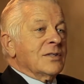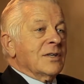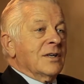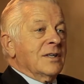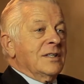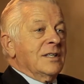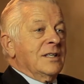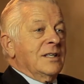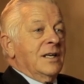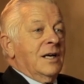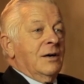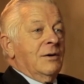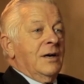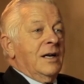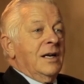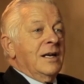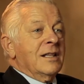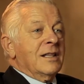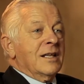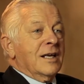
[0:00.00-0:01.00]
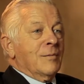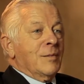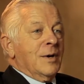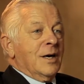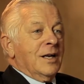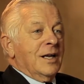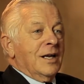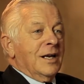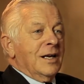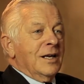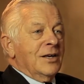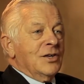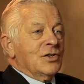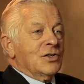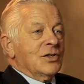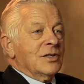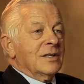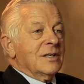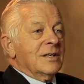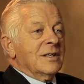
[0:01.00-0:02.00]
I didn't know anything about English.